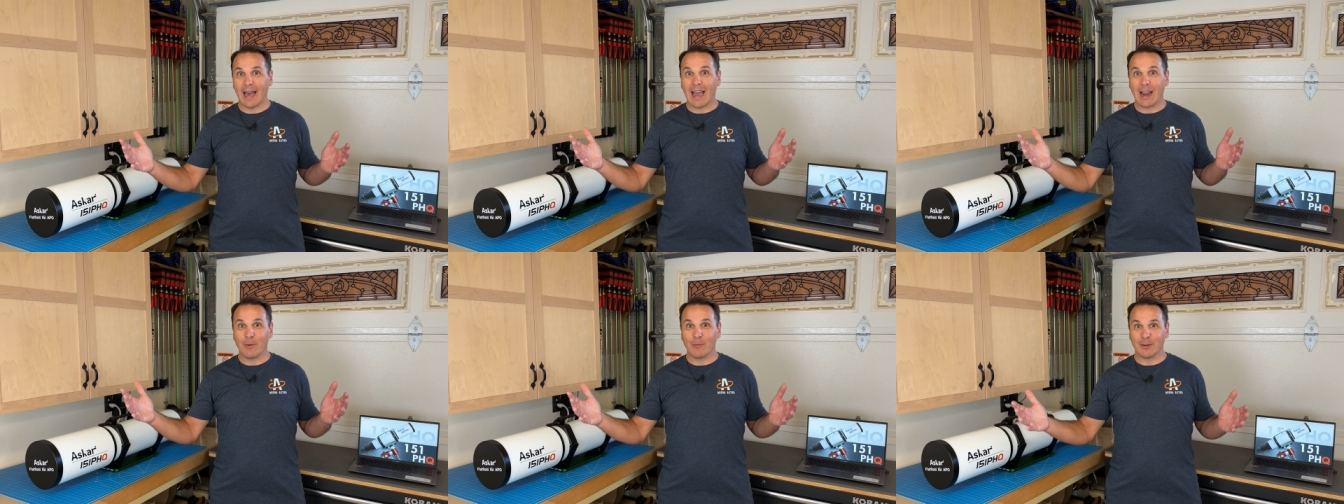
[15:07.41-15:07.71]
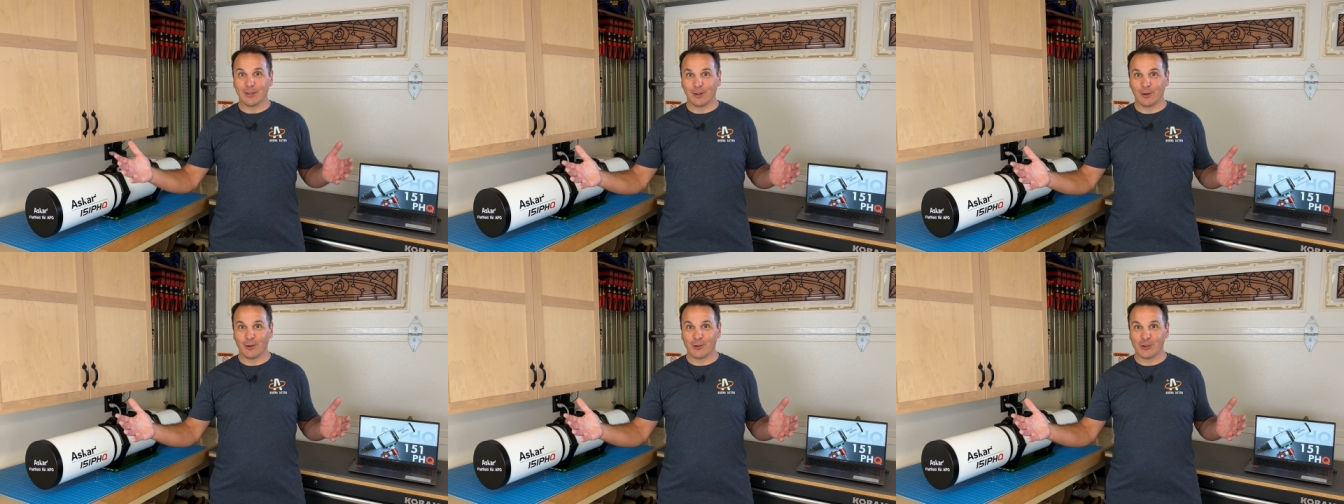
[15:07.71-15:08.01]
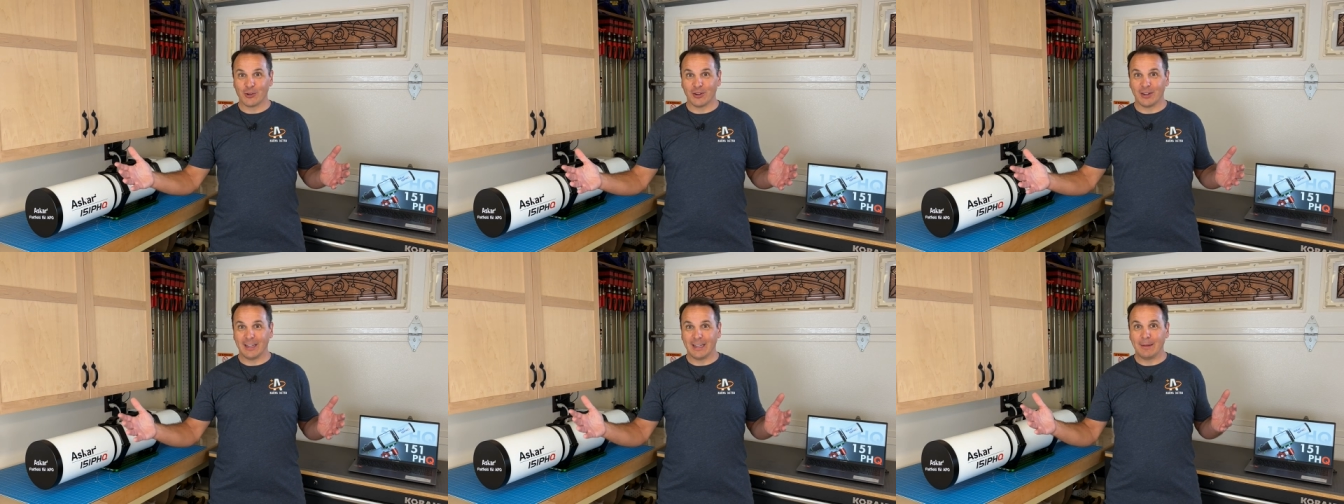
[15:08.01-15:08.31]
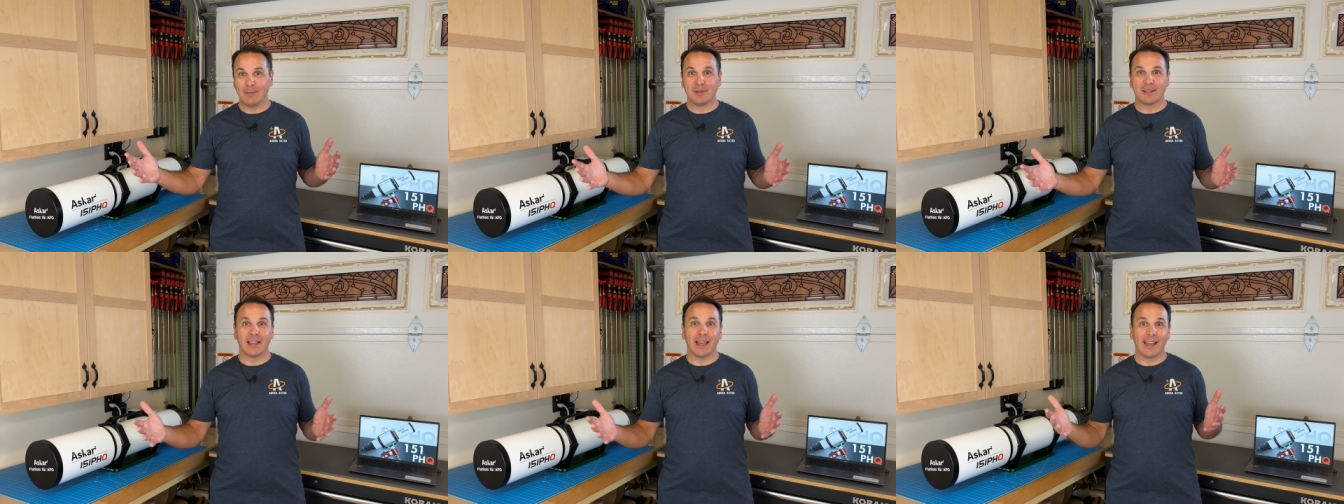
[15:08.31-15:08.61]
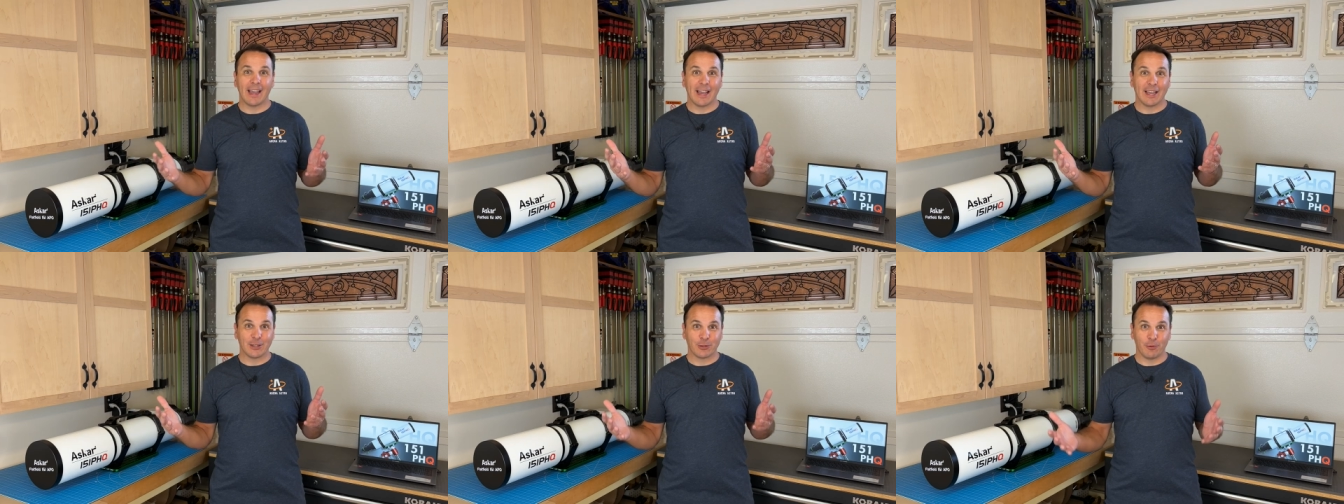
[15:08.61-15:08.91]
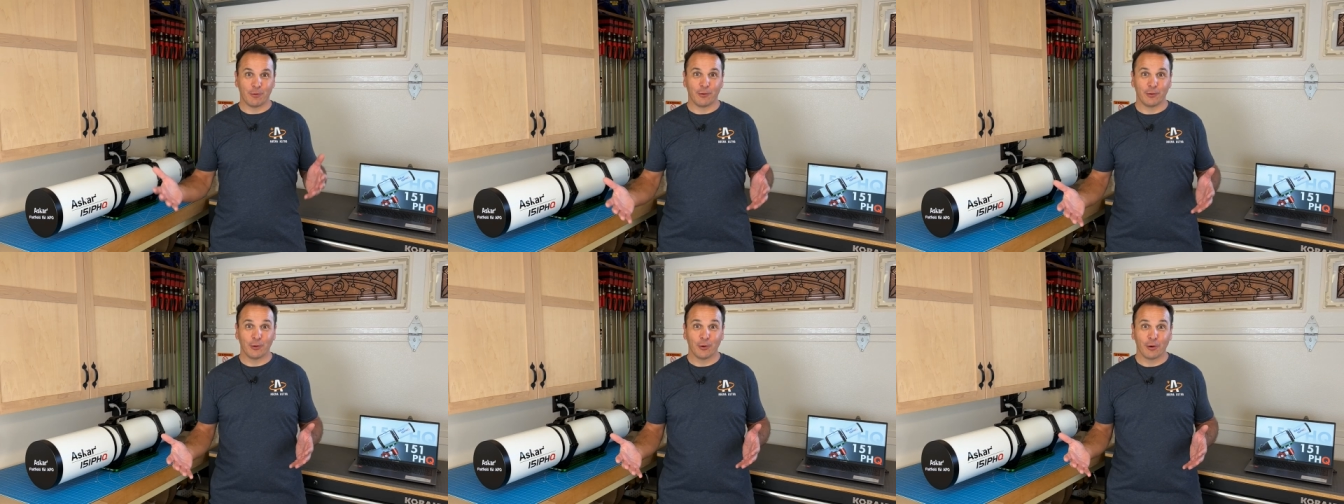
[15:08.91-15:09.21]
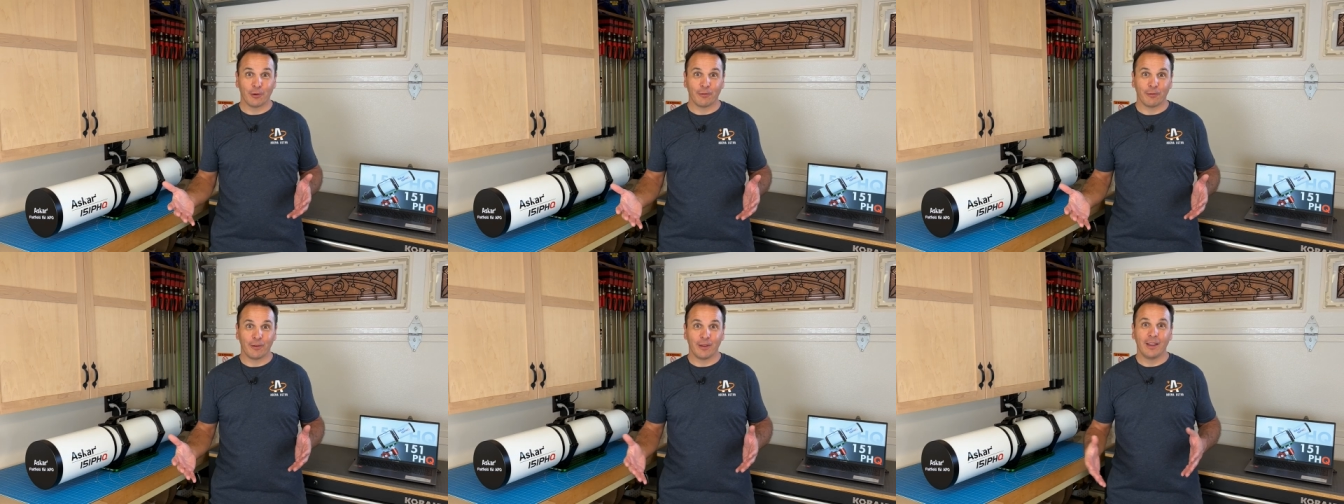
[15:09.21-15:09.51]
high resolution deep sky
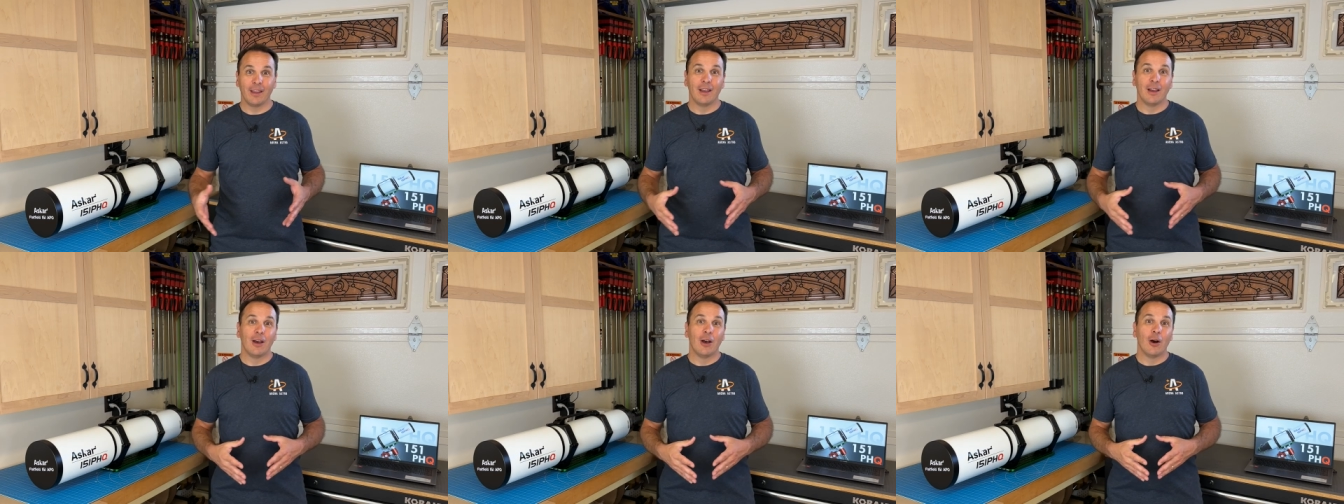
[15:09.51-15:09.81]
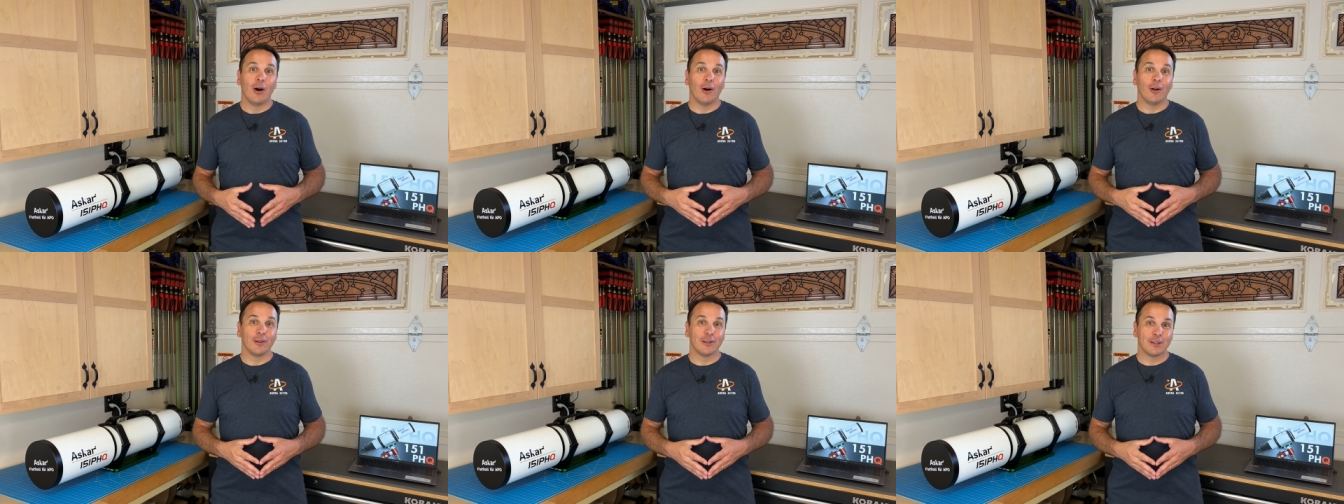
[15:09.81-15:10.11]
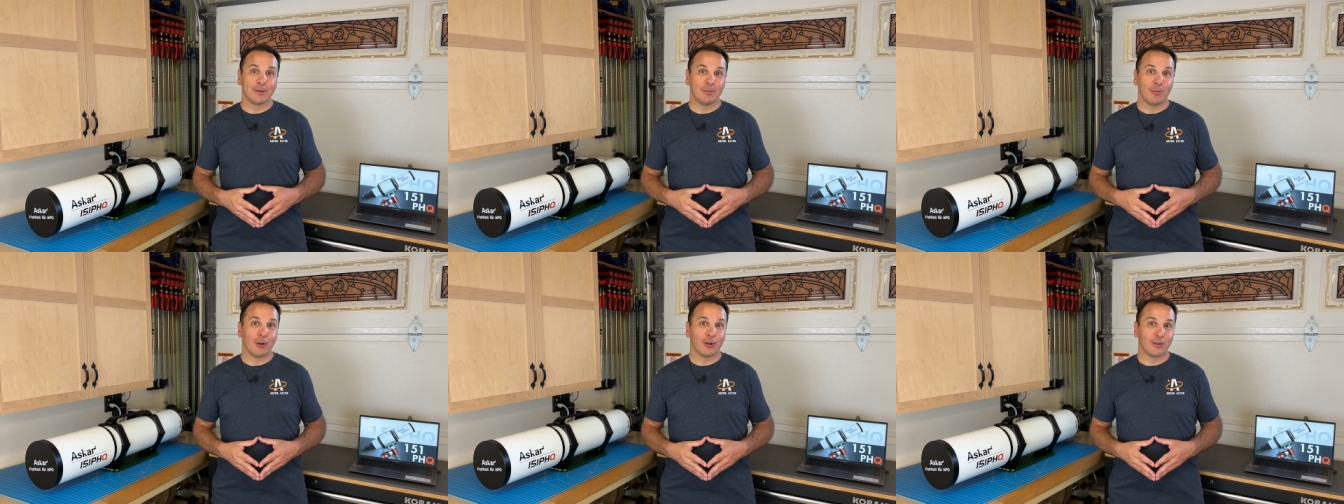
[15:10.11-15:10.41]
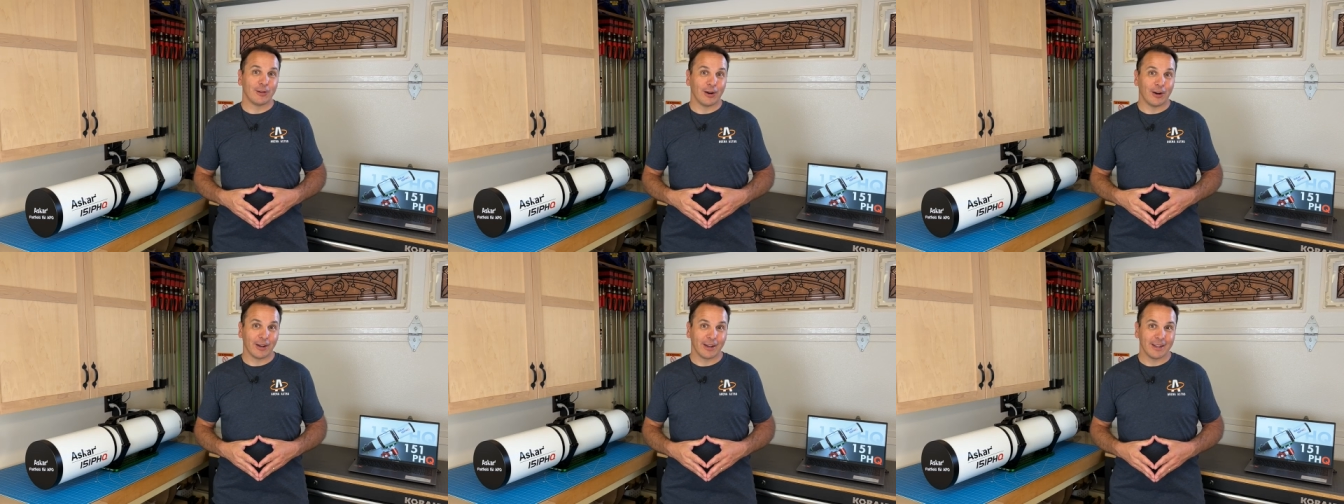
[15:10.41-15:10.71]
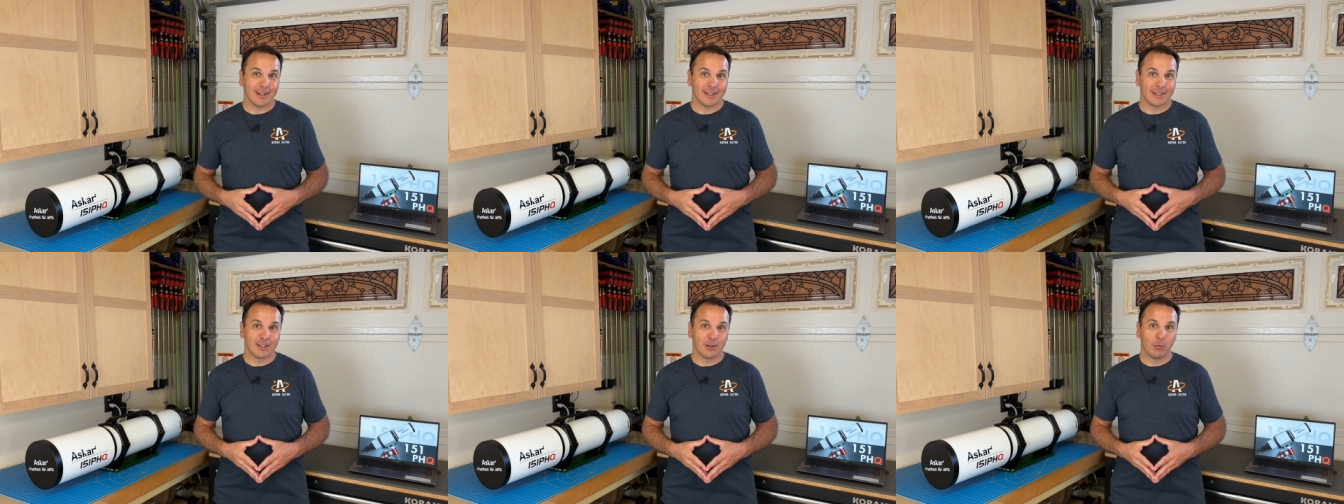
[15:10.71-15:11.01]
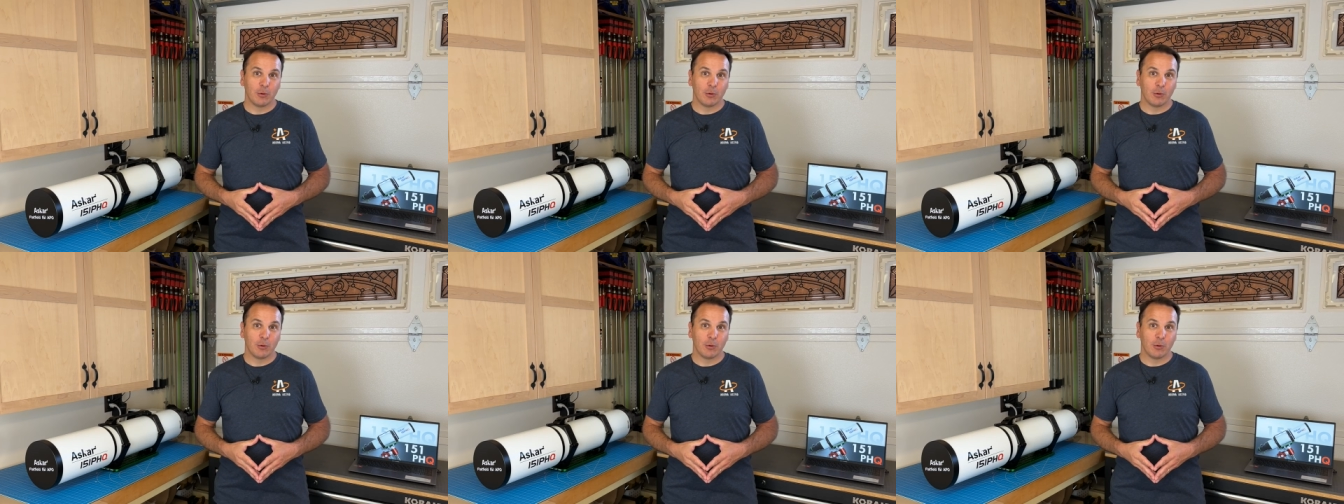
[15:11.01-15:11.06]
astrophotography on small targets,